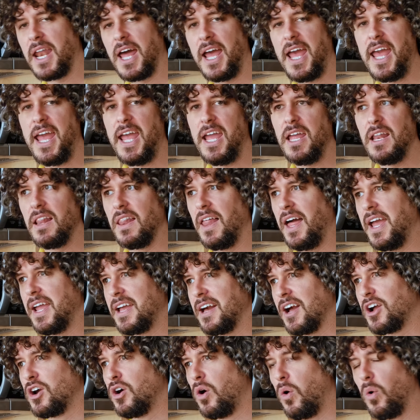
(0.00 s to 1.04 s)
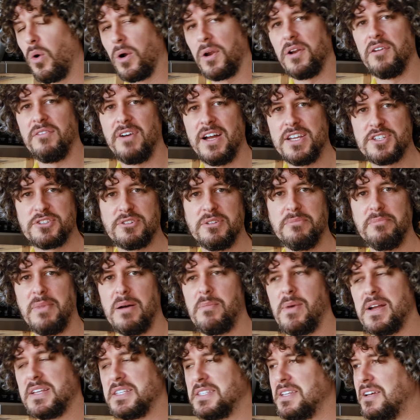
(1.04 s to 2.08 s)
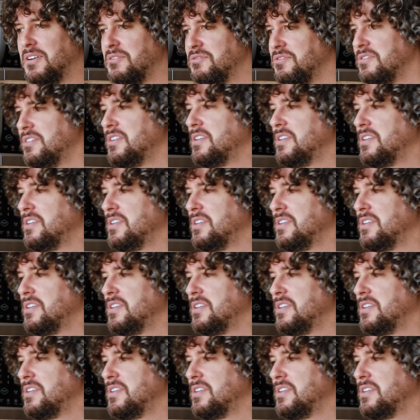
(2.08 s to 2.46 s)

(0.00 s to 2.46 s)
I ate like a quart of ice cream by myself.